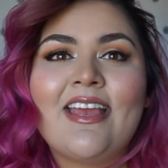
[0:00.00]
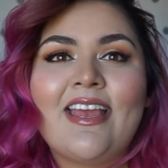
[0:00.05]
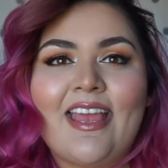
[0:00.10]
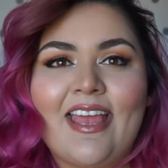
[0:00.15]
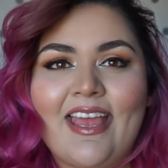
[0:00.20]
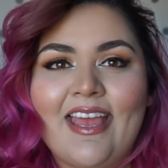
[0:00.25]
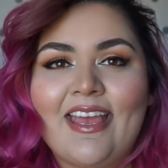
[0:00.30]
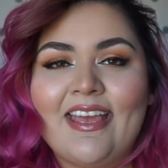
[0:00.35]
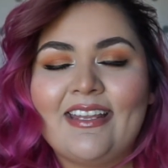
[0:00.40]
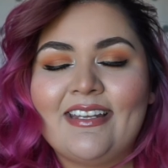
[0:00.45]

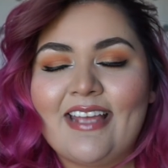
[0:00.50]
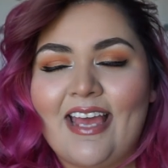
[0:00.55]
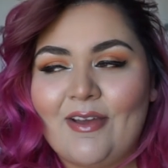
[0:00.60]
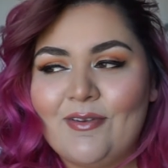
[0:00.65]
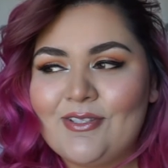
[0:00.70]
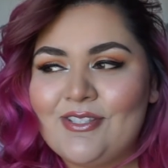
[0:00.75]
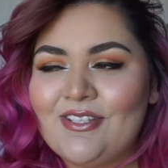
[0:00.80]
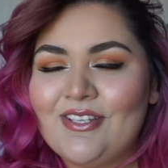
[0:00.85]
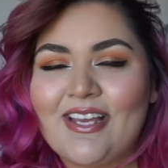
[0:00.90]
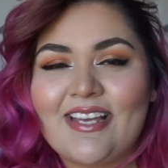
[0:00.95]
And I will
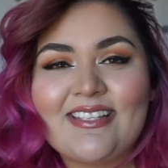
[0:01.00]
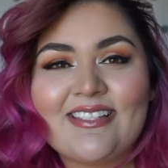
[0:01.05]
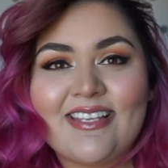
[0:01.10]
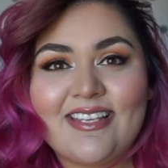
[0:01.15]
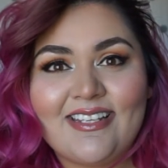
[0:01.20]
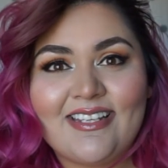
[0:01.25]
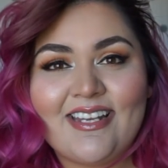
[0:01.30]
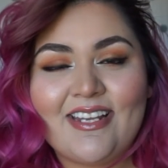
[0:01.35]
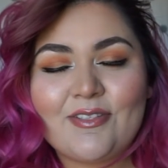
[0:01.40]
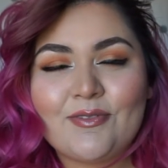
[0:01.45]
see you guys in
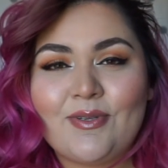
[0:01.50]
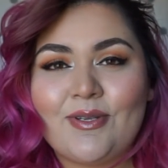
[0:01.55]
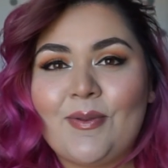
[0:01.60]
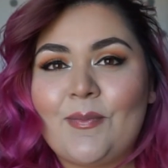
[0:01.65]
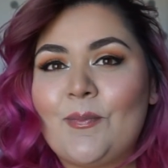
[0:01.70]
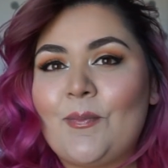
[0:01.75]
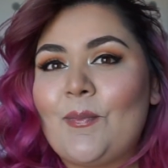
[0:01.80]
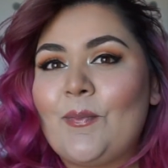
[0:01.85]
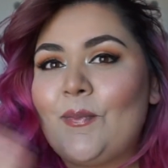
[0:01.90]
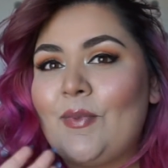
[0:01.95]
the next one.
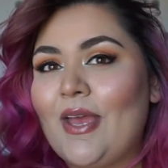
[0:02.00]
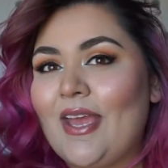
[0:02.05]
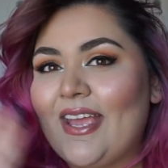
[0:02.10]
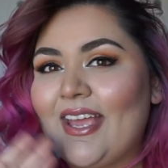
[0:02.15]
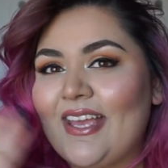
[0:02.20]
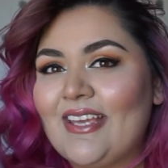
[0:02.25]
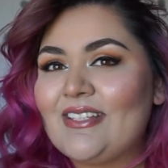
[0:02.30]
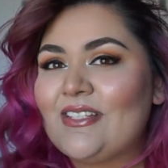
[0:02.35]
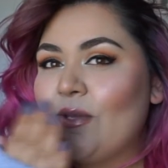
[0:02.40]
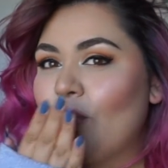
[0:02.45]
Bye,
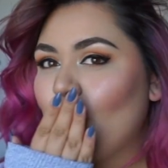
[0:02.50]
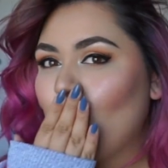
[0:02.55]
guys.